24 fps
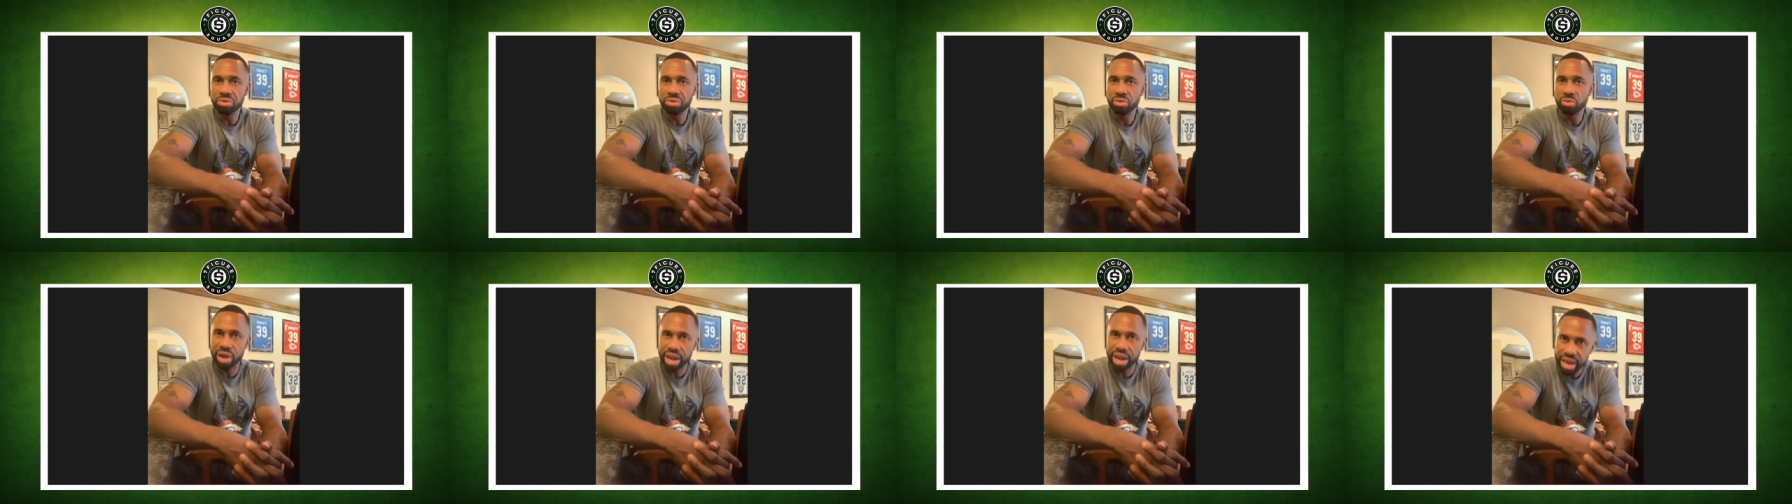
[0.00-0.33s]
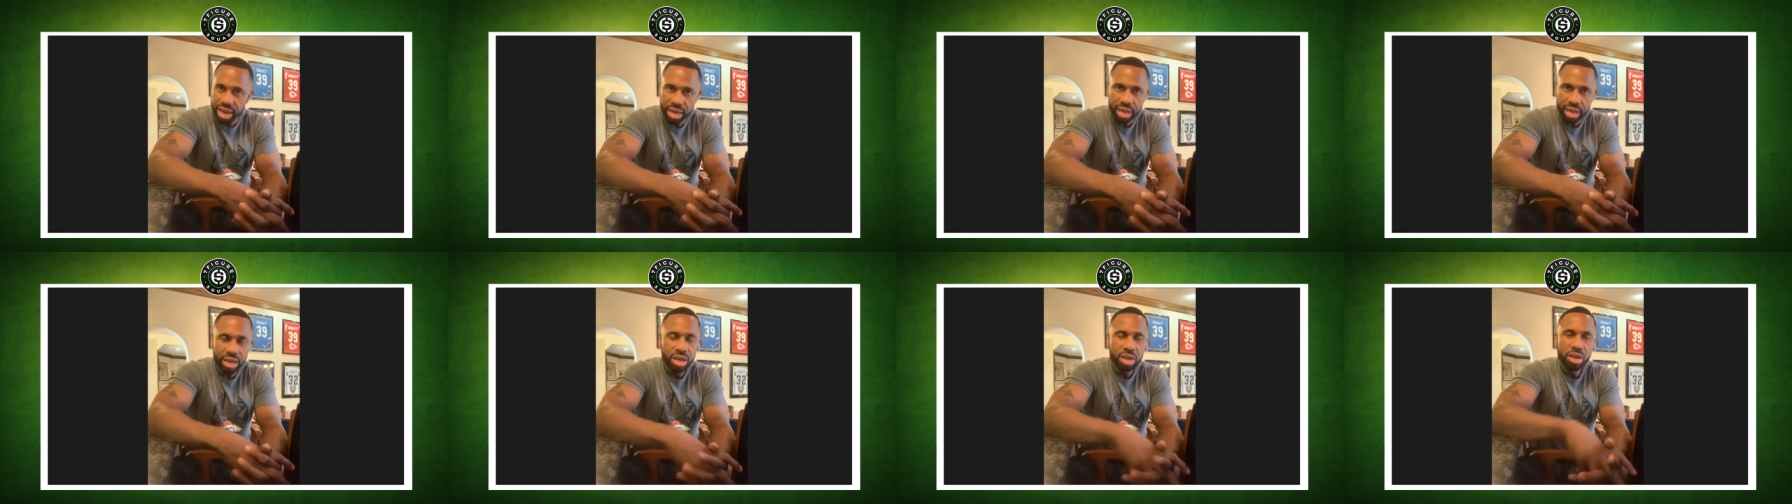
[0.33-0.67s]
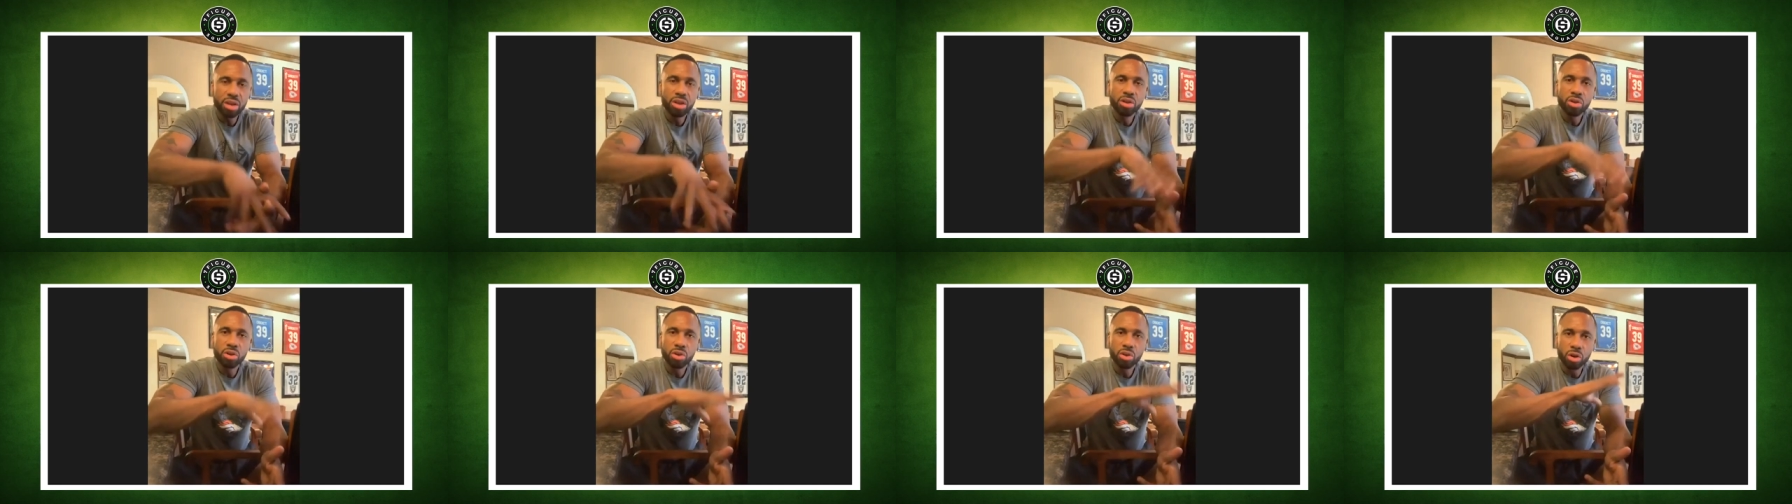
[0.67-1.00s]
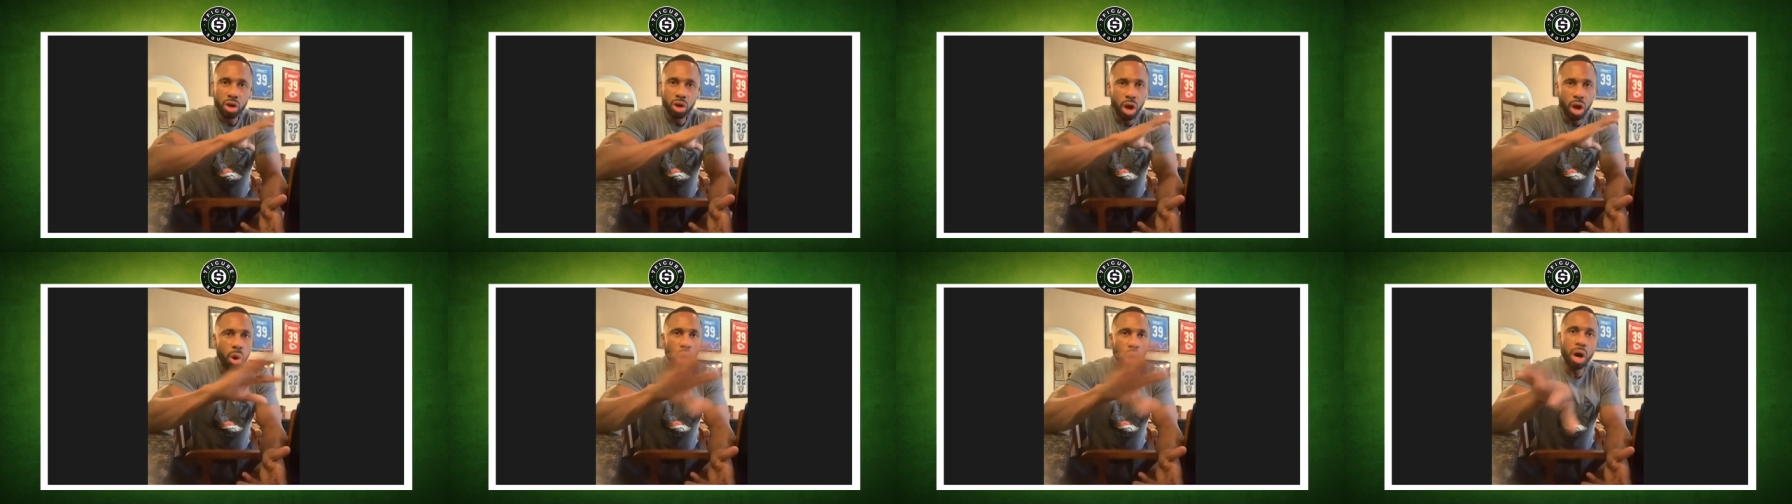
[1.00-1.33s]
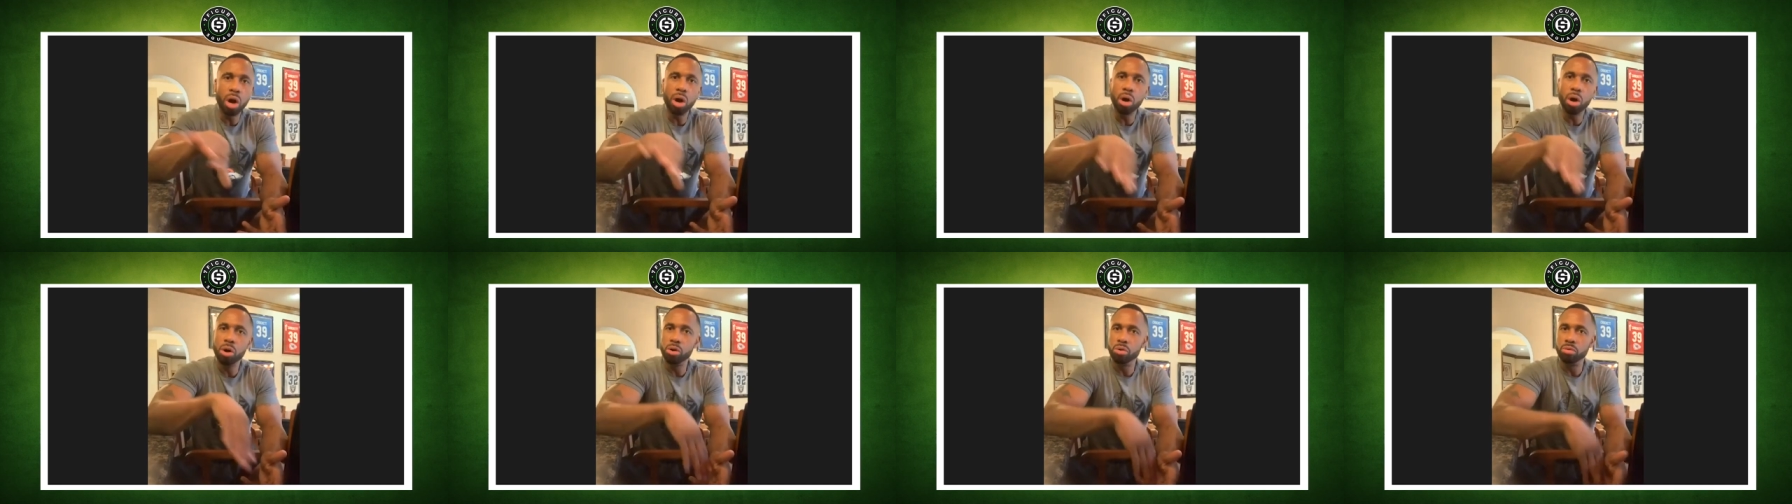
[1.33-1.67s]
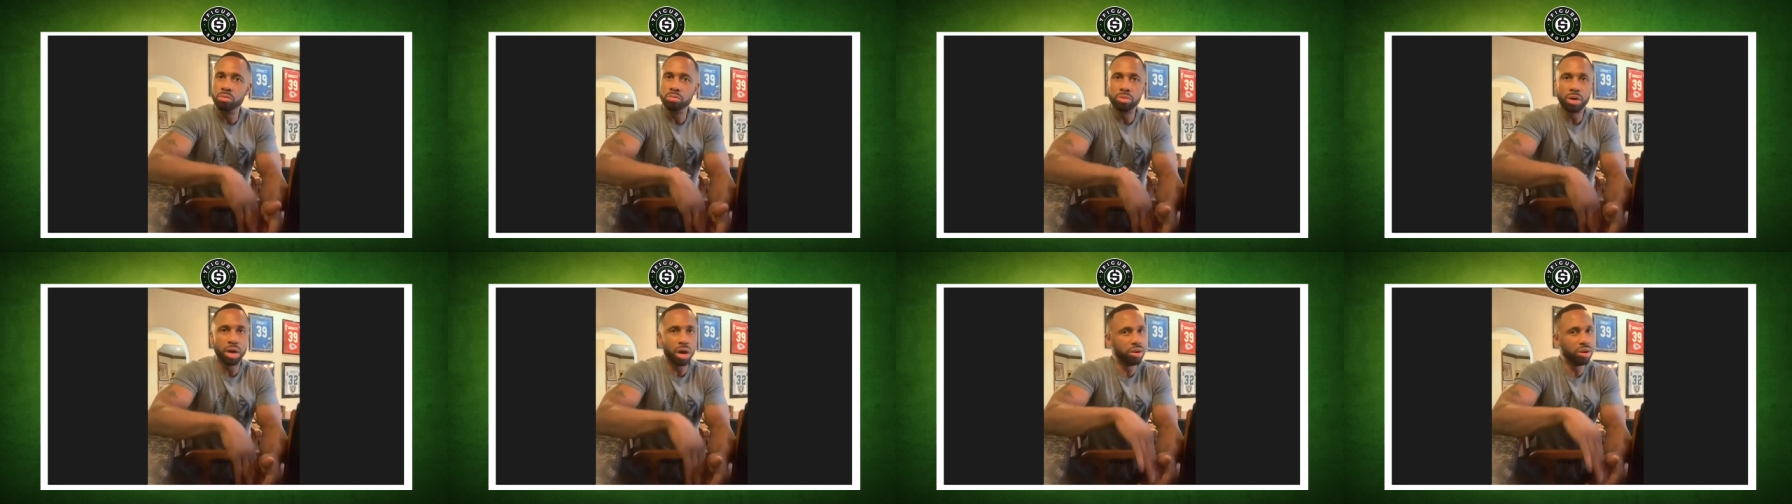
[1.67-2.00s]
Ray, go
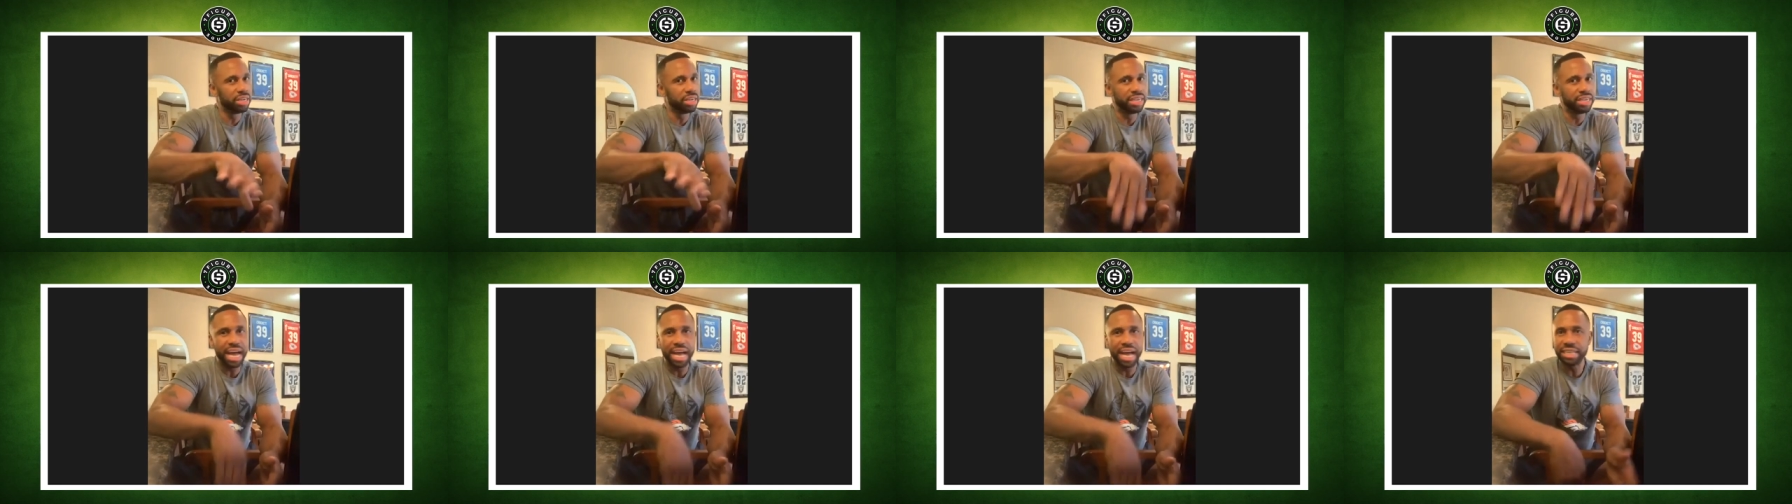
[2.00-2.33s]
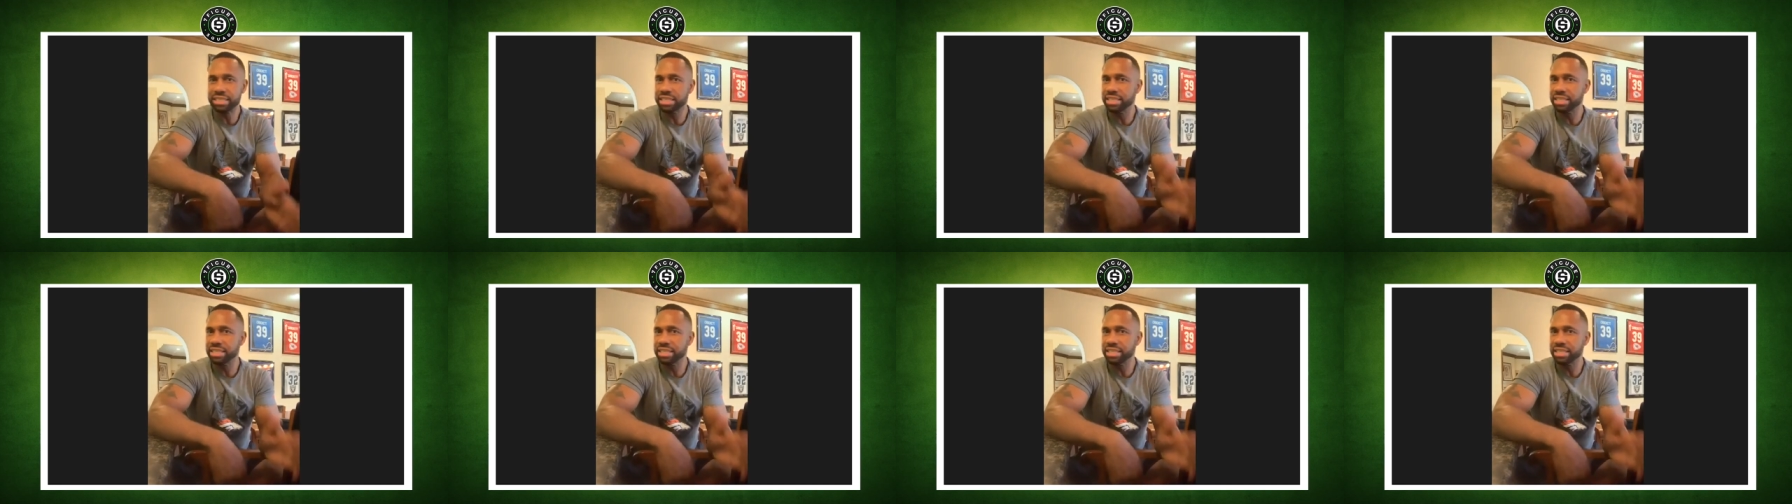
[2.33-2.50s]
home, go to Dallas.